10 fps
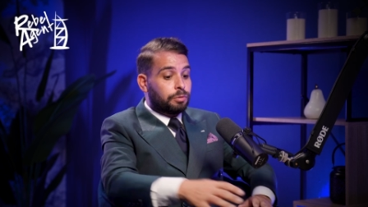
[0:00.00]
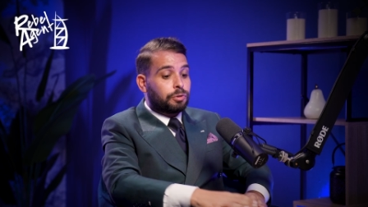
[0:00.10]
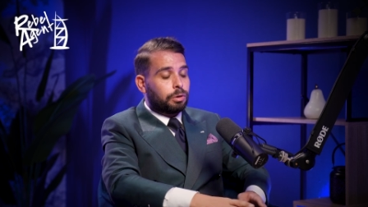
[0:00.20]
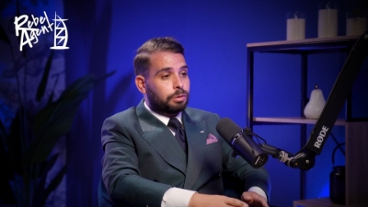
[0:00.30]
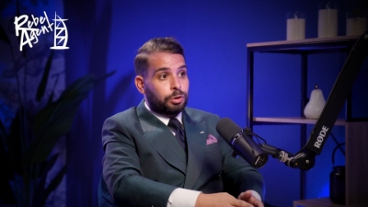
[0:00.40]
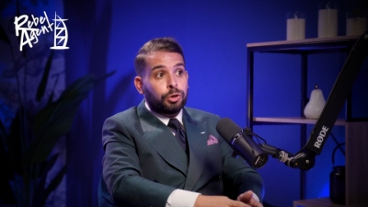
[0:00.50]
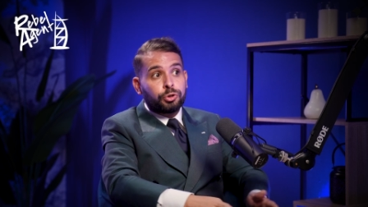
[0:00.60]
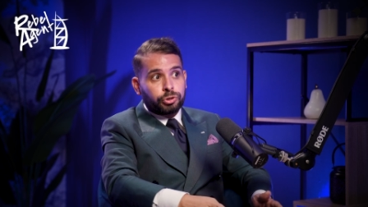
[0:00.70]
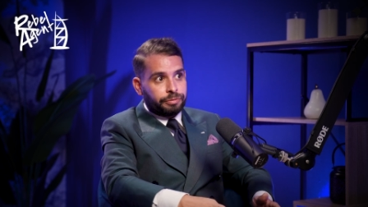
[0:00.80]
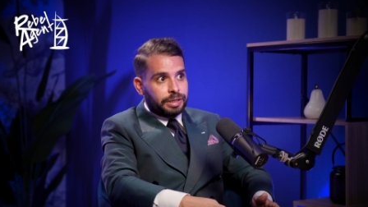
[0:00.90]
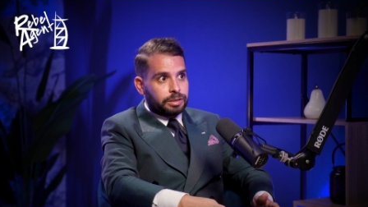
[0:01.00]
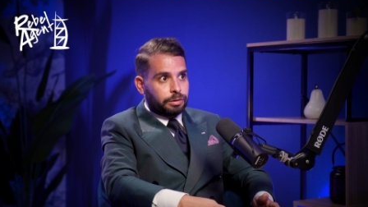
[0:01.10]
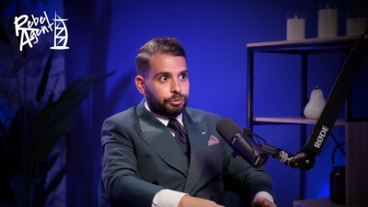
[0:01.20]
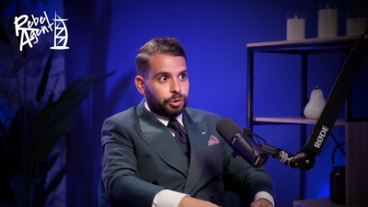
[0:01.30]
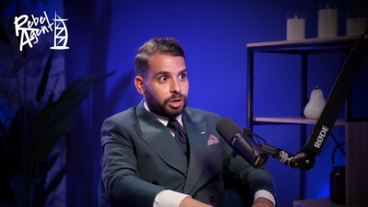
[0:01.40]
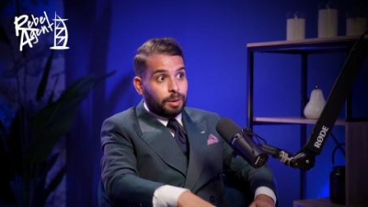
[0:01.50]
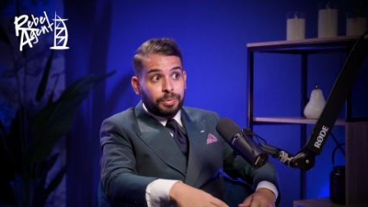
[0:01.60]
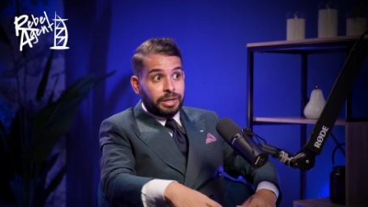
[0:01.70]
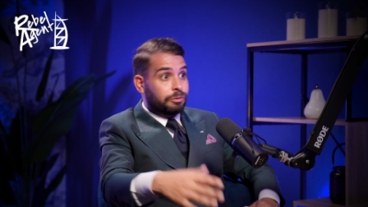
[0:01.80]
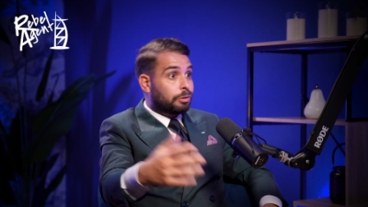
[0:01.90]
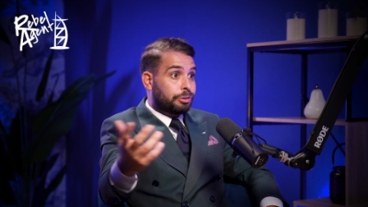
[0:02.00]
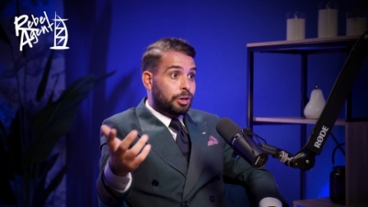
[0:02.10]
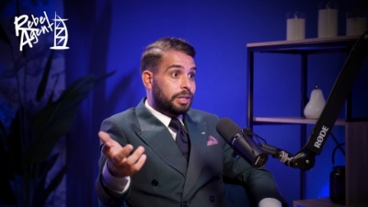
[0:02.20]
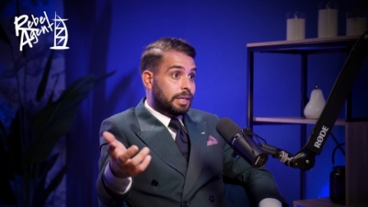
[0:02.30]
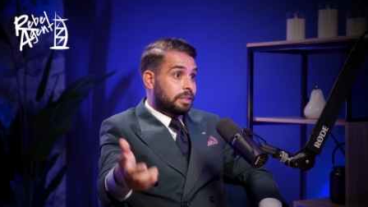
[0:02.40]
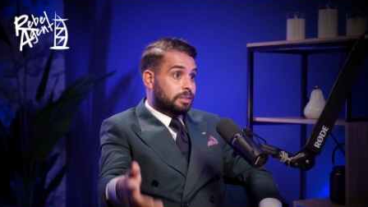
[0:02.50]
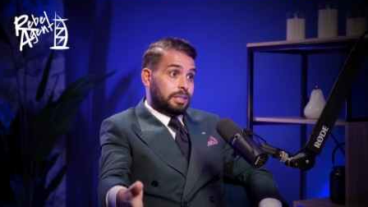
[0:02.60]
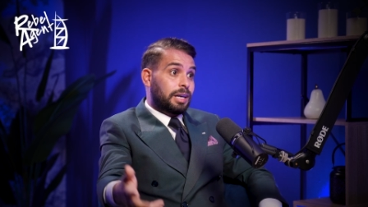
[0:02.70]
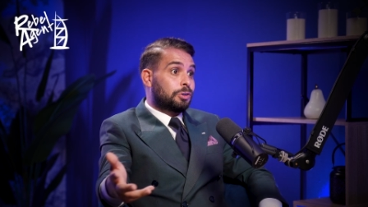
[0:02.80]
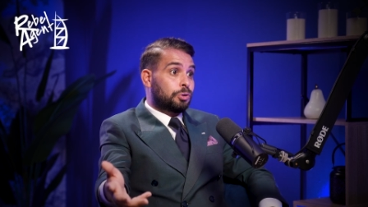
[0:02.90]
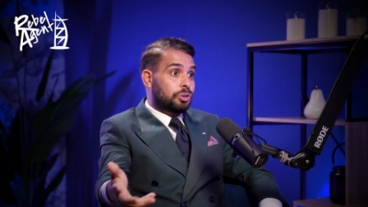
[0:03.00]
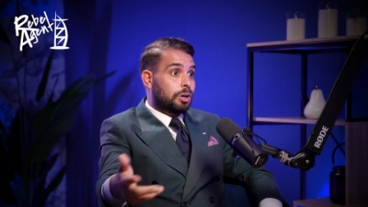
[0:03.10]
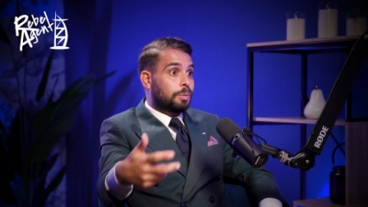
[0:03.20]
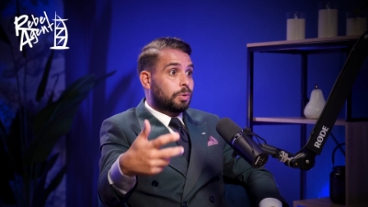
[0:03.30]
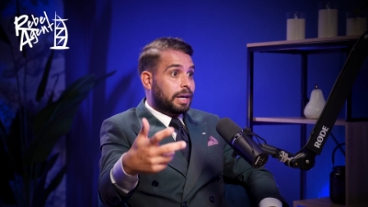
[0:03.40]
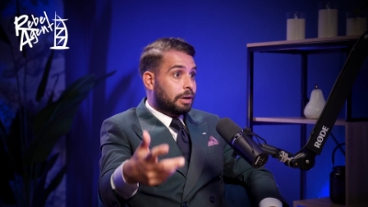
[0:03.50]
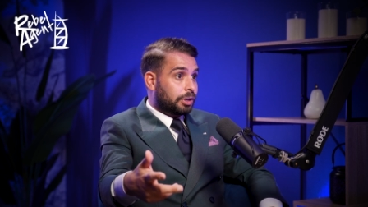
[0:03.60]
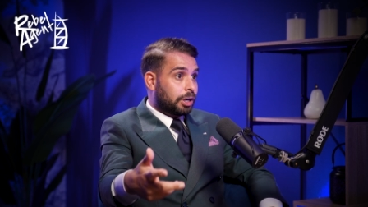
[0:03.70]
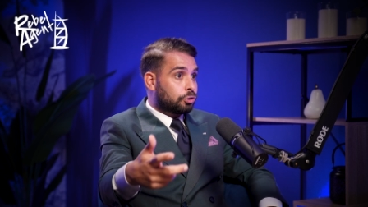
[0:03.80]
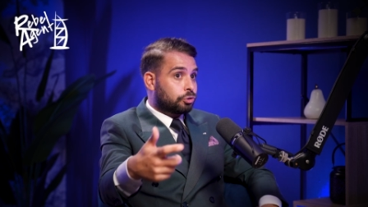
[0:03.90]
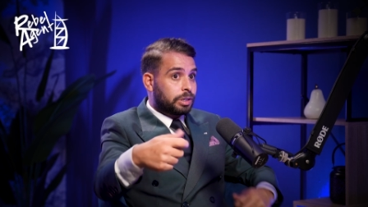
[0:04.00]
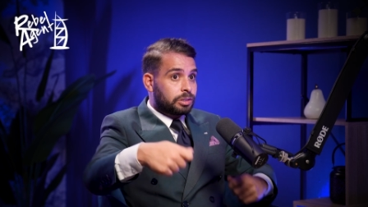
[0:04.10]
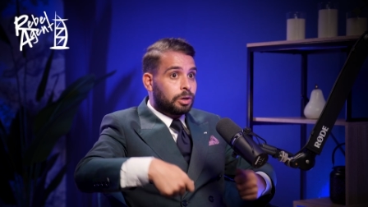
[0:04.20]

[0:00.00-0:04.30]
You lose your visa for your company. You've got 30 days to get a new job or get out of the country.